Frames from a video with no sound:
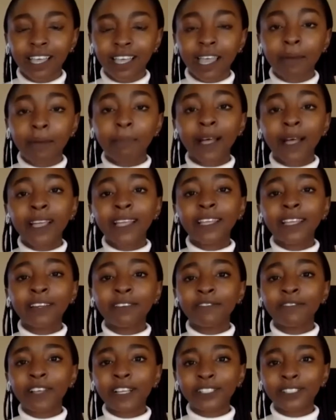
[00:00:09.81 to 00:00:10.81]
and my
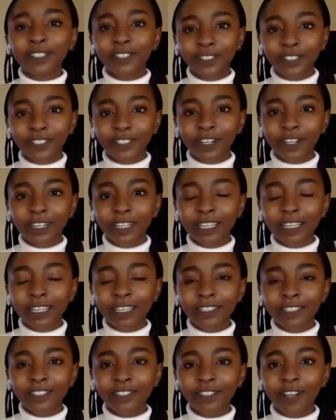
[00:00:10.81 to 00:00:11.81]
innovation
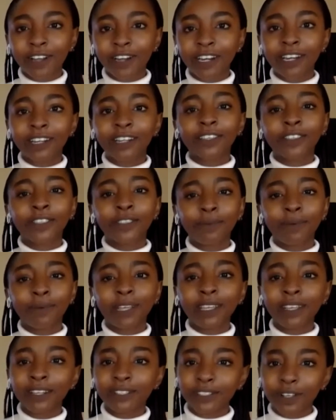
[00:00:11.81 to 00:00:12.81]
journey started
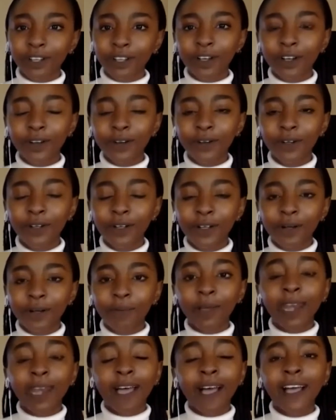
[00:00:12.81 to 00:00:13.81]
three years ago
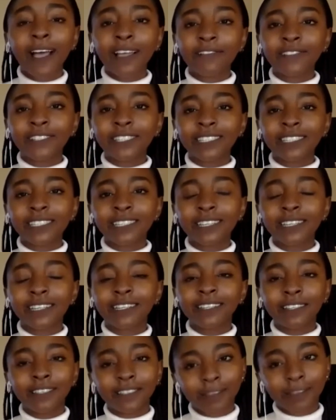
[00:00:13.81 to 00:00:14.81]
when I
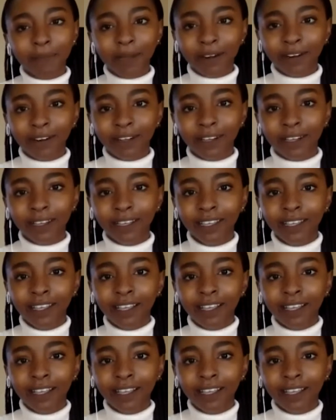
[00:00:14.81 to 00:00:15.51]
visited the Mara,